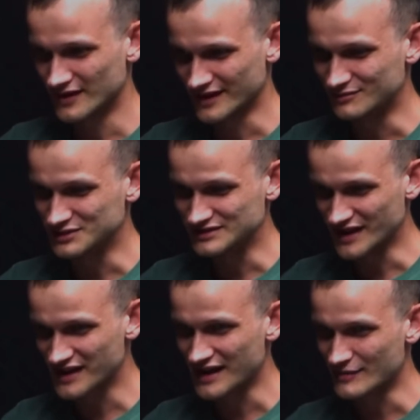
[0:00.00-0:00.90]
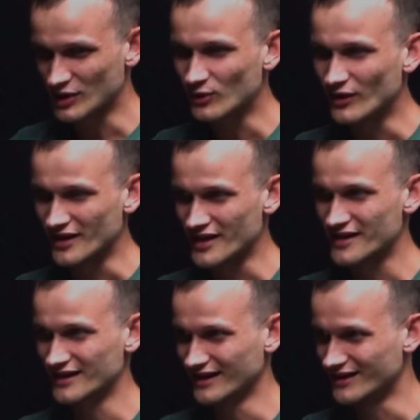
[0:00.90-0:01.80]
completely scammy
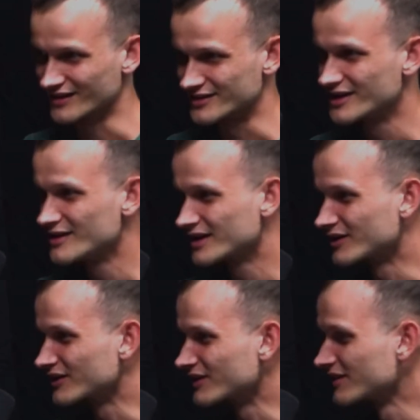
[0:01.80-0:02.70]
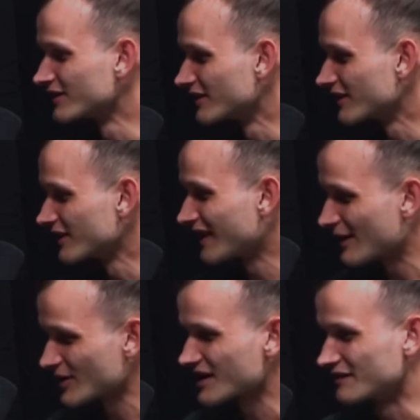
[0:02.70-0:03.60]
coins, and that
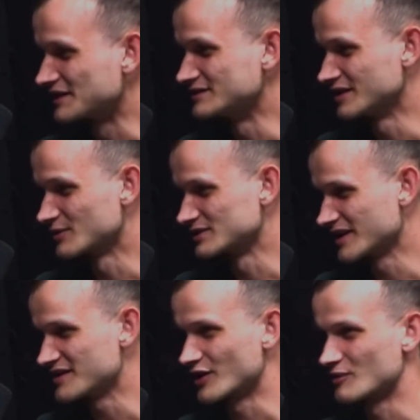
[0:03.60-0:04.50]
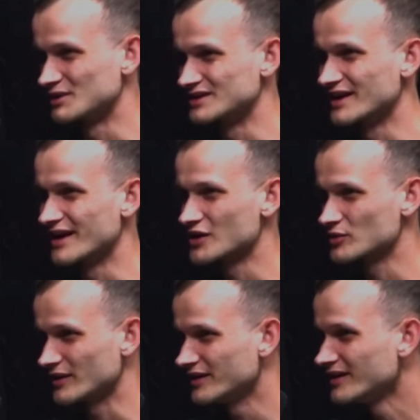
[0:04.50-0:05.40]
was definitely really terrible. And
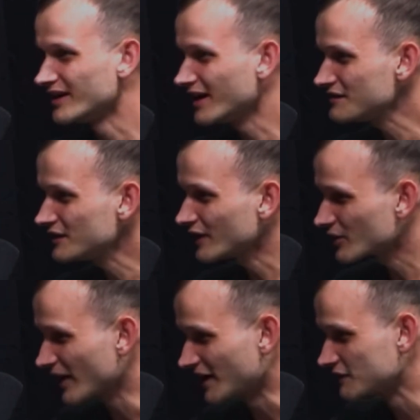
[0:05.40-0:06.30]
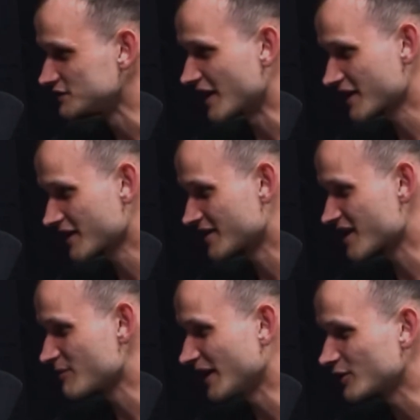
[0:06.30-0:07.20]
I feel like we have less,
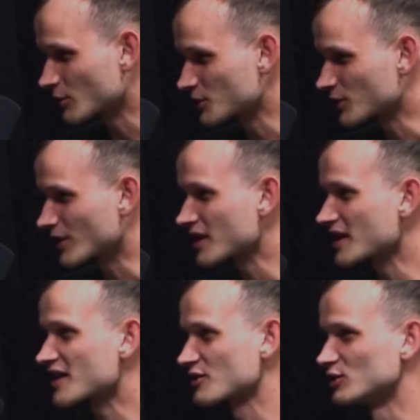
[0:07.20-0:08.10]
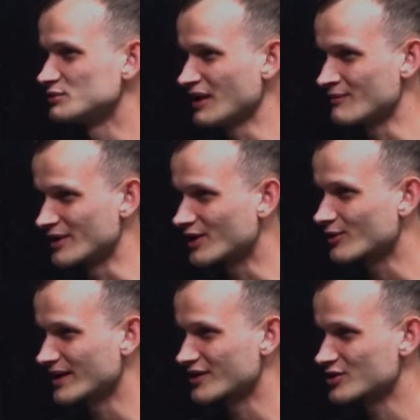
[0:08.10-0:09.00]
despite cryptocurrency as a whole being bigger,
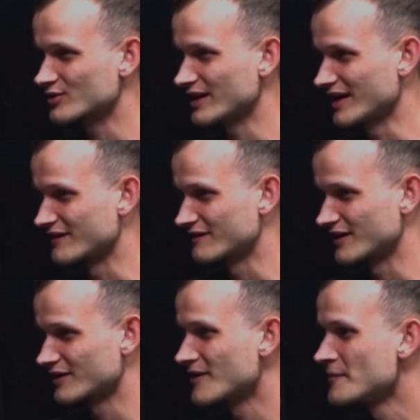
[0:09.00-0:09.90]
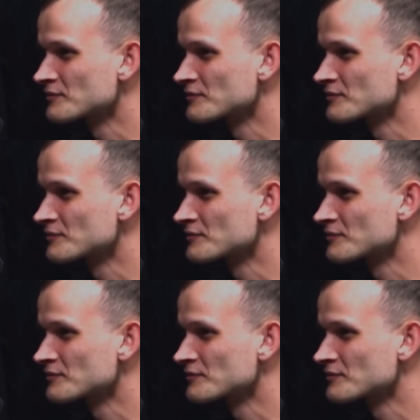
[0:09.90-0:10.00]
we actually have